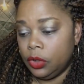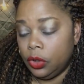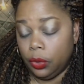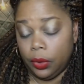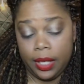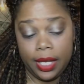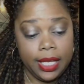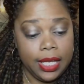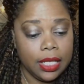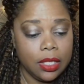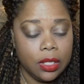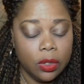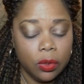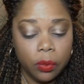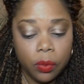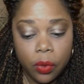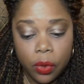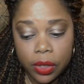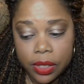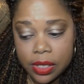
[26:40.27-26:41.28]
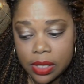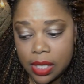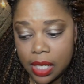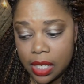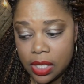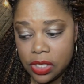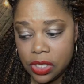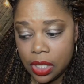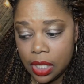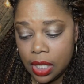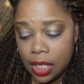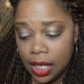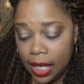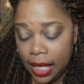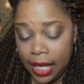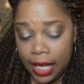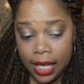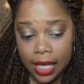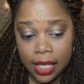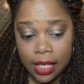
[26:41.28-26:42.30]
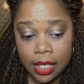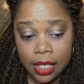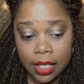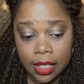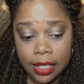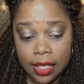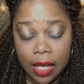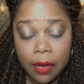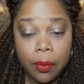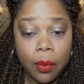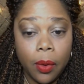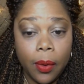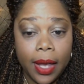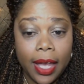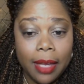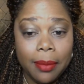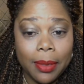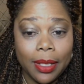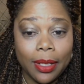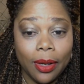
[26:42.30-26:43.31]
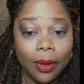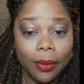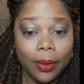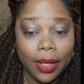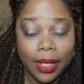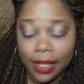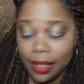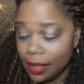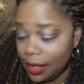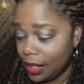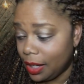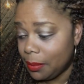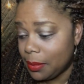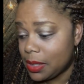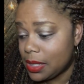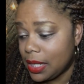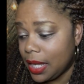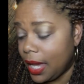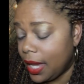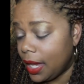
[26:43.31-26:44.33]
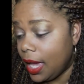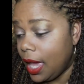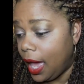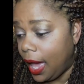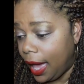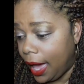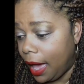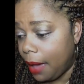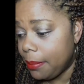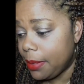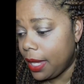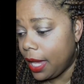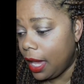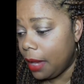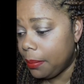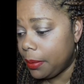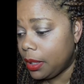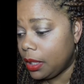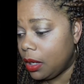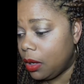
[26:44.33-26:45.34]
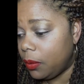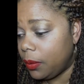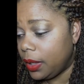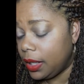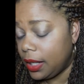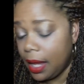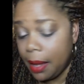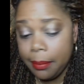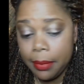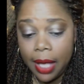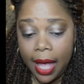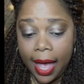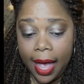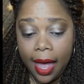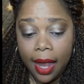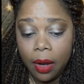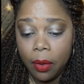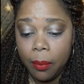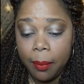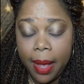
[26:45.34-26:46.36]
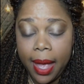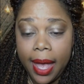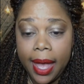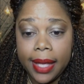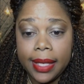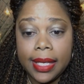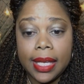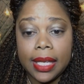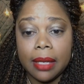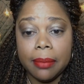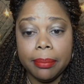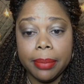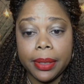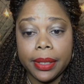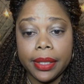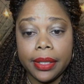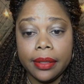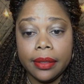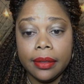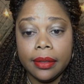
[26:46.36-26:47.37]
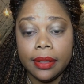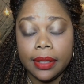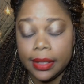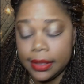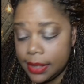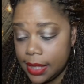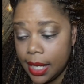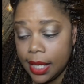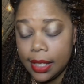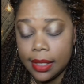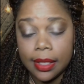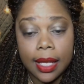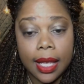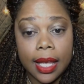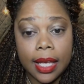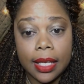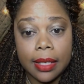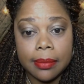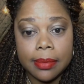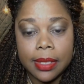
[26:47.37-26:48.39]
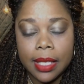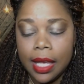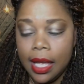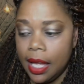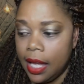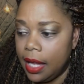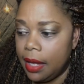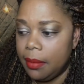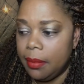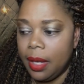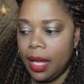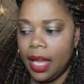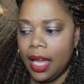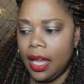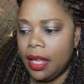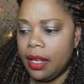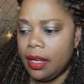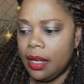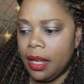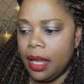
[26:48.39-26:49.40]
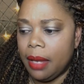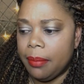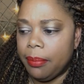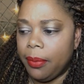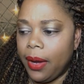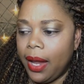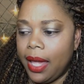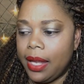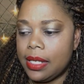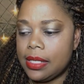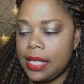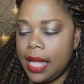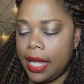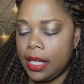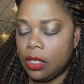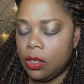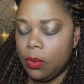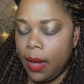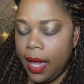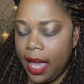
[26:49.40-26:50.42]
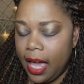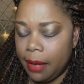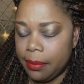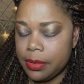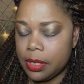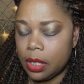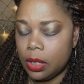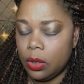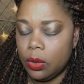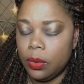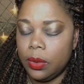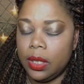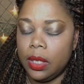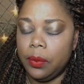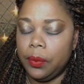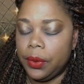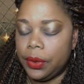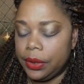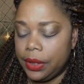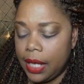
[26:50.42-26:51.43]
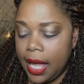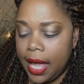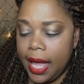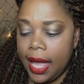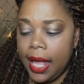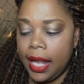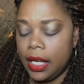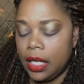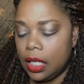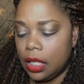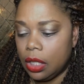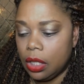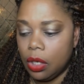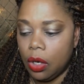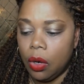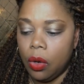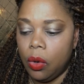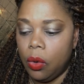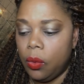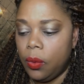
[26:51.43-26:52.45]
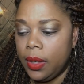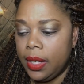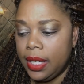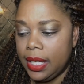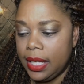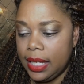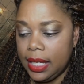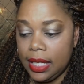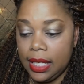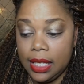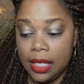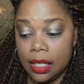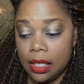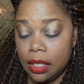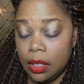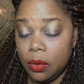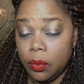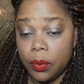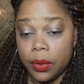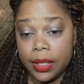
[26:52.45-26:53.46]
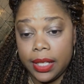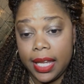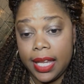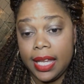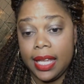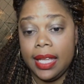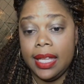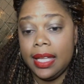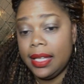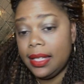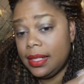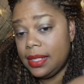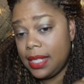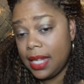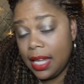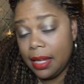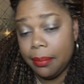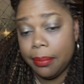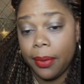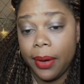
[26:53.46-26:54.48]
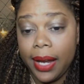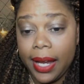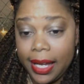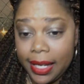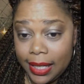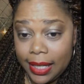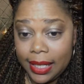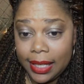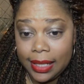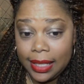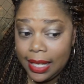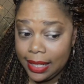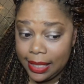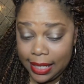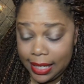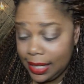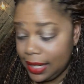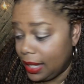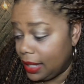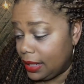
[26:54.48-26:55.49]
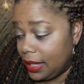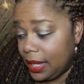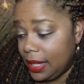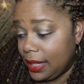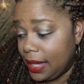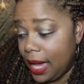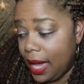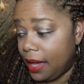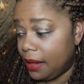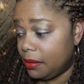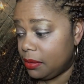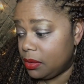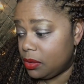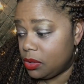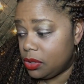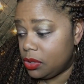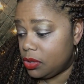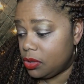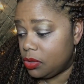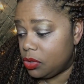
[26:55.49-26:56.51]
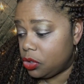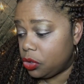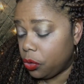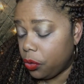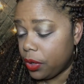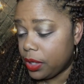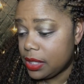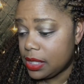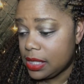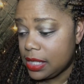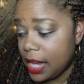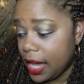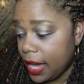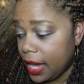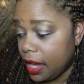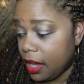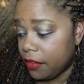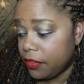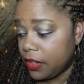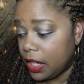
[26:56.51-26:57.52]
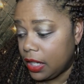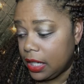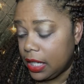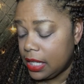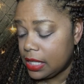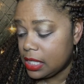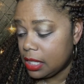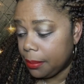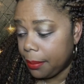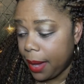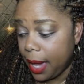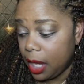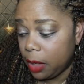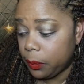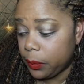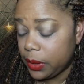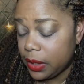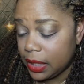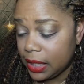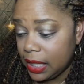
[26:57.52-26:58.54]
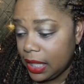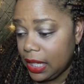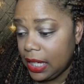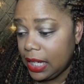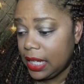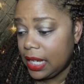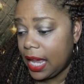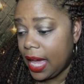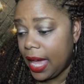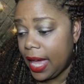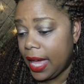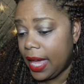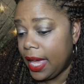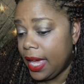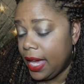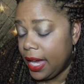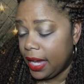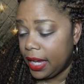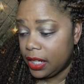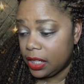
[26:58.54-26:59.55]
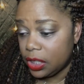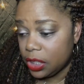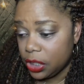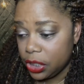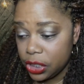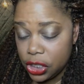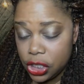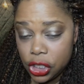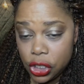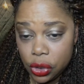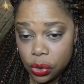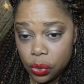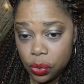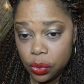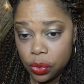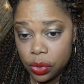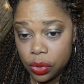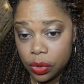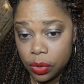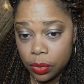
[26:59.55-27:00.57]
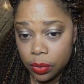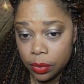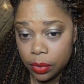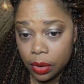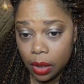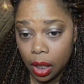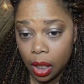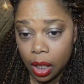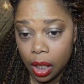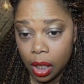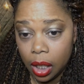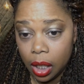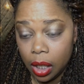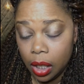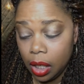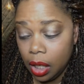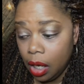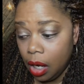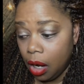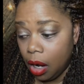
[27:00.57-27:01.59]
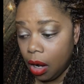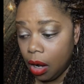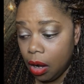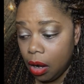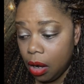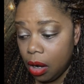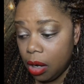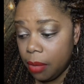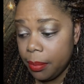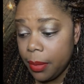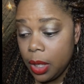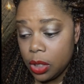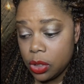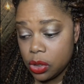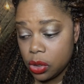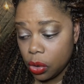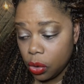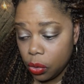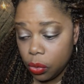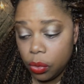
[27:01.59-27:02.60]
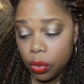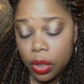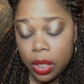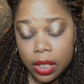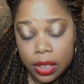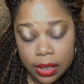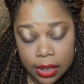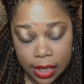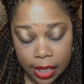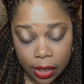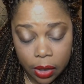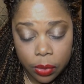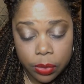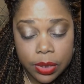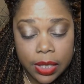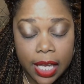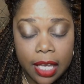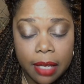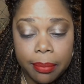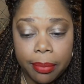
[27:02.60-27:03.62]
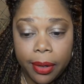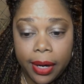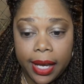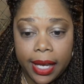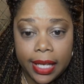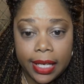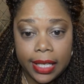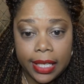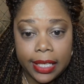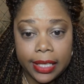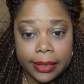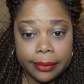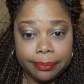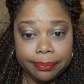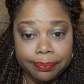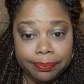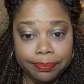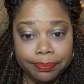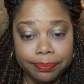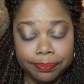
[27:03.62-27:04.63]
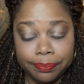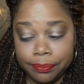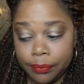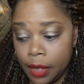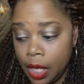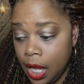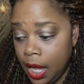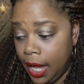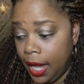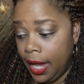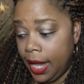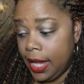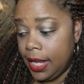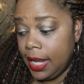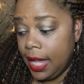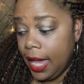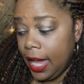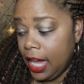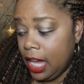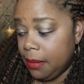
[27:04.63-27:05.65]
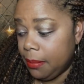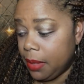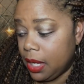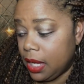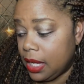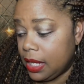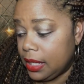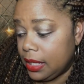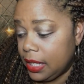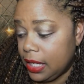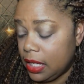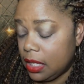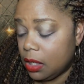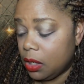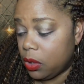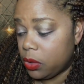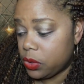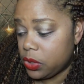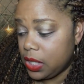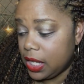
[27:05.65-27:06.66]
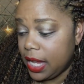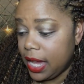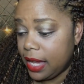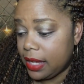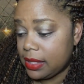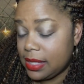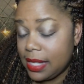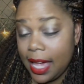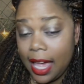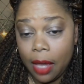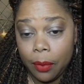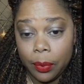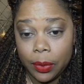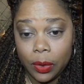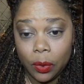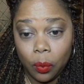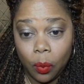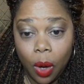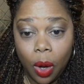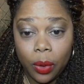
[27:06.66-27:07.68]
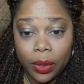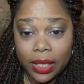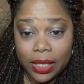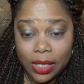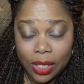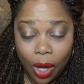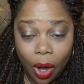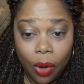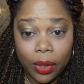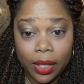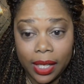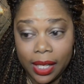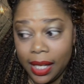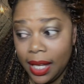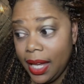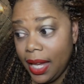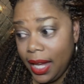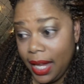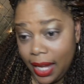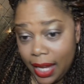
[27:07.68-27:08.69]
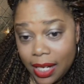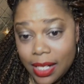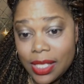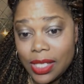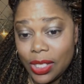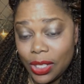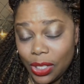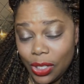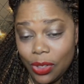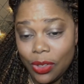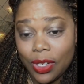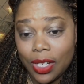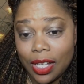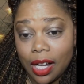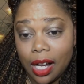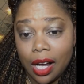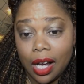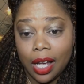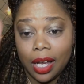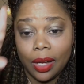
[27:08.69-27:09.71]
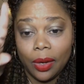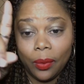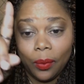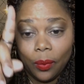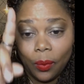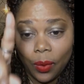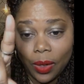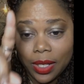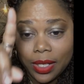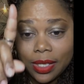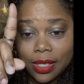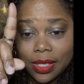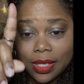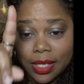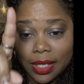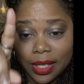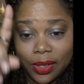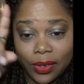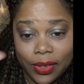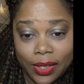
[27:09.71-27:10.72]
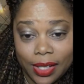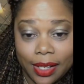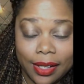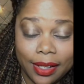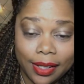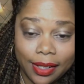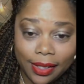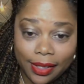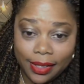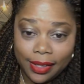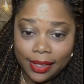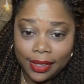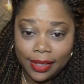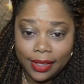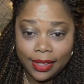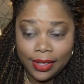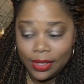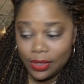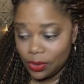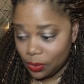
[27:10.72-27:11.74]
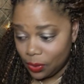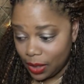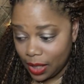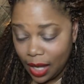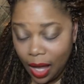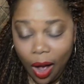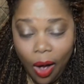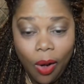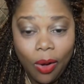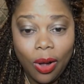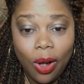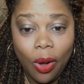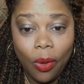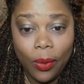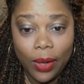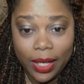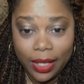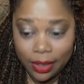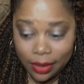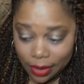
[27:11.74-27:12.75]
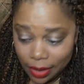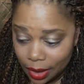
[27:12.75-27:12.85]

So they get to the water station and they want Amy to go in. Amy's like, I'll be happy to go in. I'm I don't mind kicking butt and taking names. And and and Brad is like, you absolutely will not go in. Well, they take Brad in. They they got sh short staff. They need somebody with a keen eye and a good shooting uh arm. So they're gonna take Brad in. And Amy and Lila gonna stay outside with the walkie-talkie and a security guard. One security guard. So they all go in.